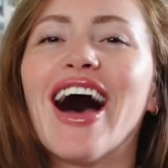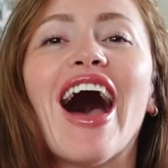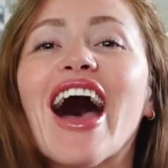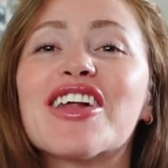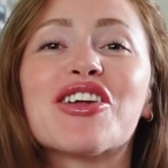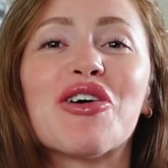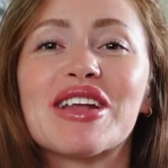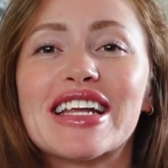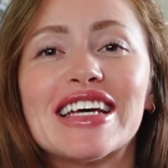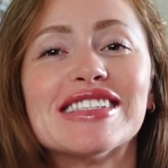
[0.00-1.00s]
I don't know what
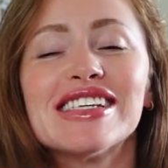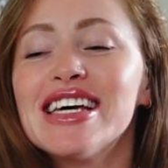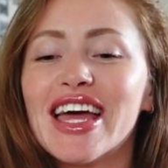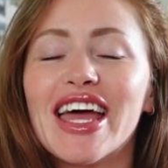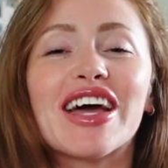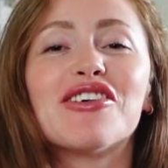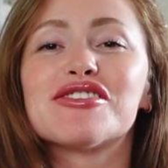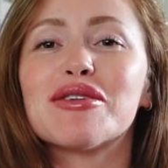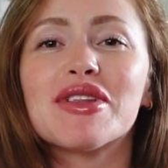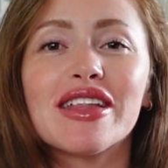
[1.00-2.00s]
it is. It goes
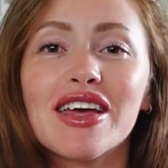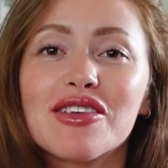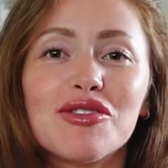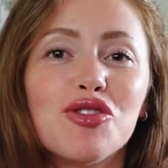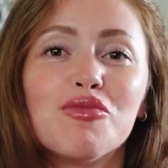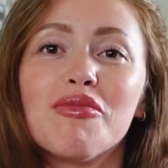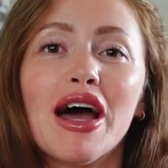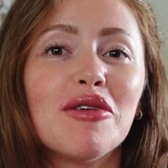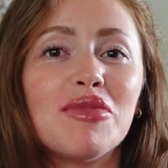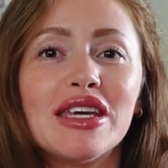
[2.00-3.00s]
something like you
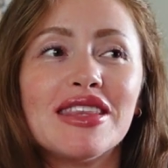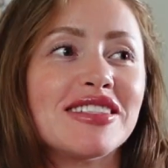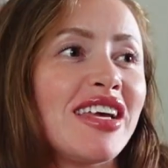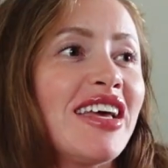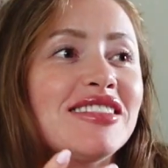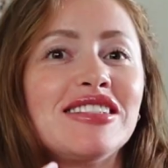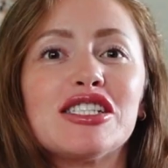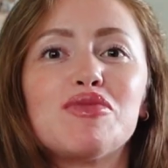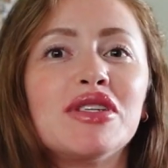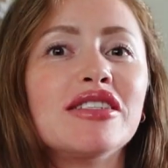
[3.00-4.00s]
might be the
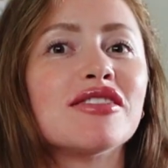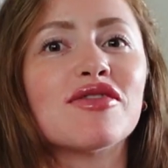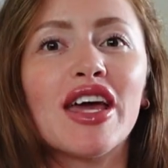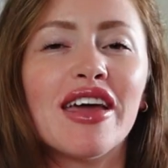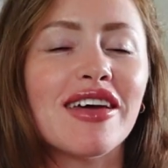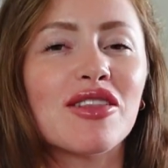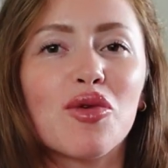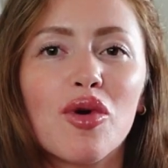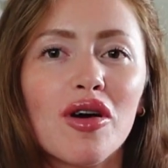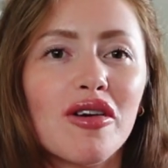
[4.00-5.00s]
tastiest piece of cake in the
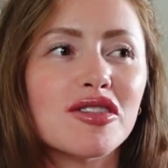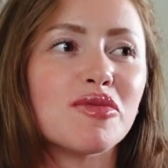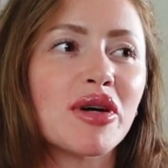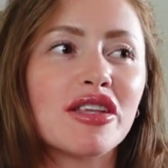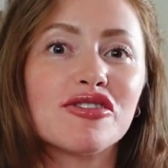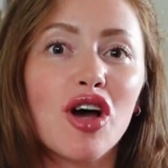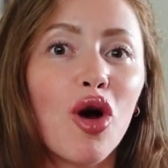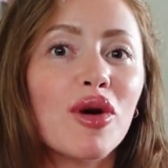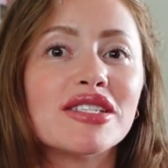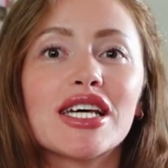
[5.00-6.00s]
world, but there's
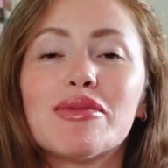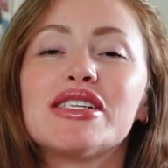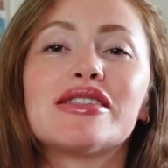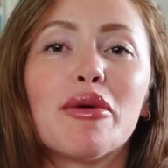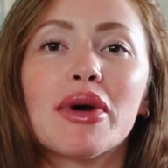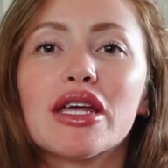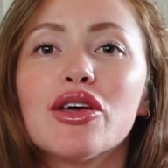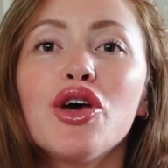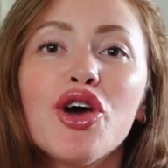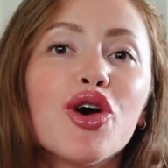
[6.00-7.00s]
always going to be somebody
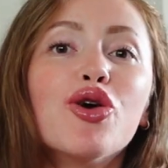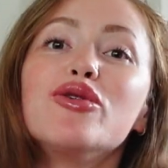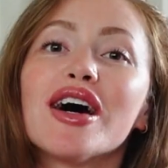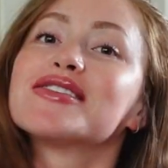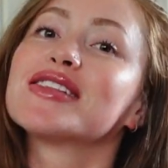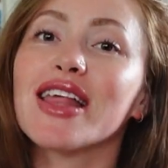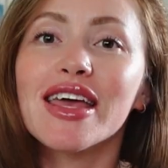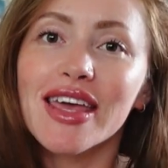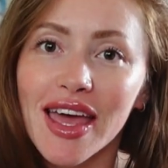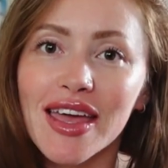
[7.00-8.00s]
who doesn't
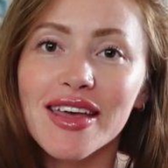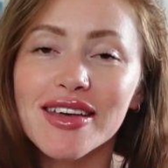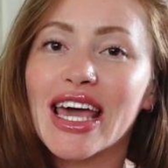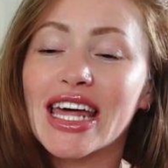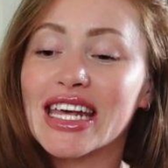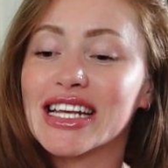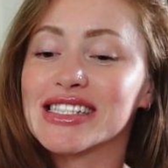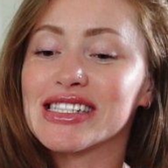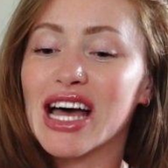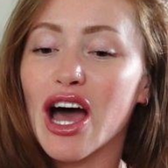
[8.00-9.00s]
like cake. And it is
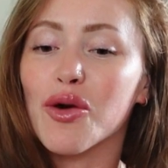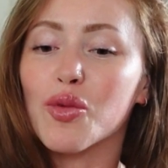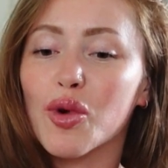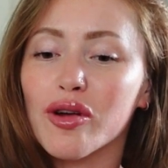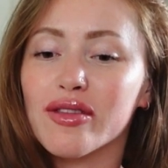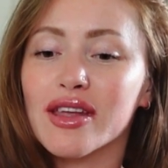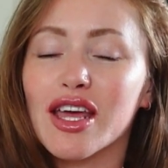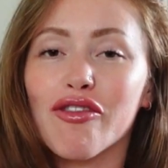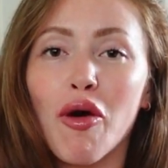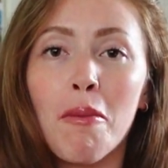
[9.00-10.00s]
not worth it
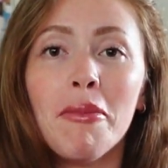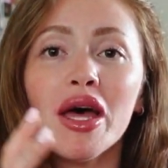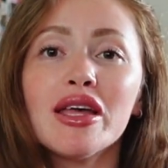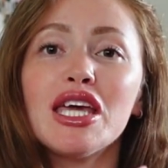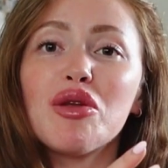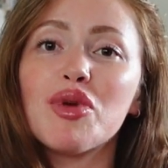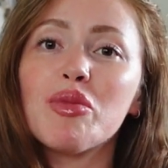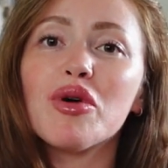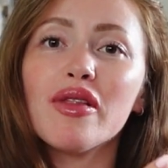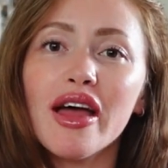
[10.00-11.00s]
if 1,000,000
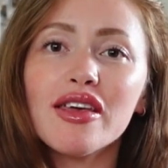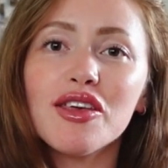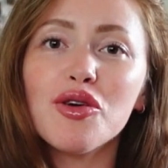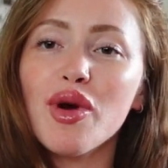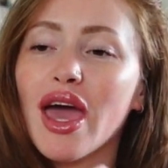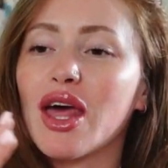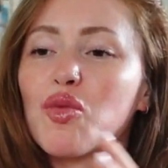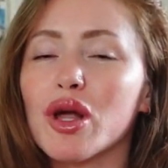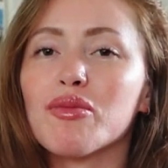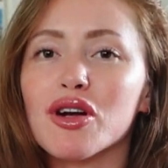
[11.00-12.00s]
people like you and
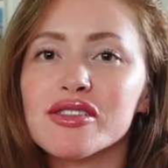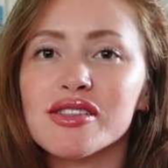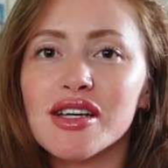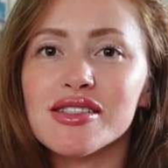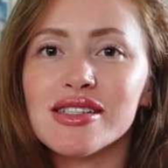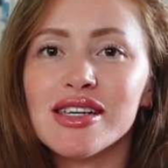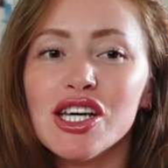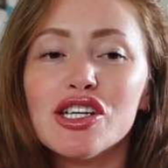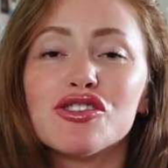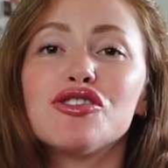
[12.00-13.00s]
one person doesn't,
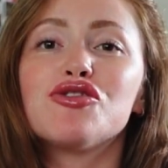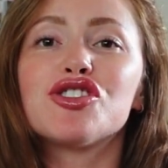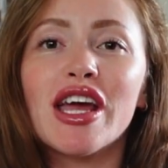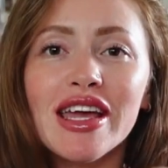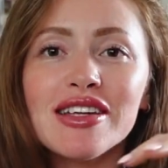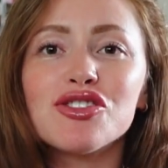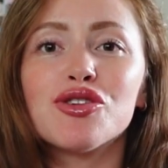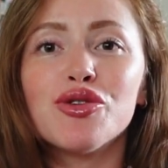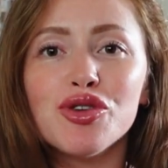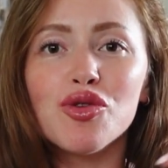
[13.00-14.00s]
to change
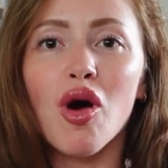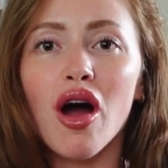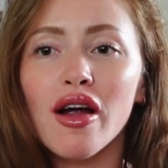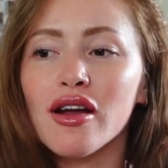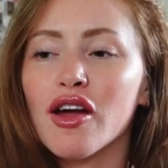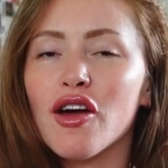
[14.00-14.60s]
who you are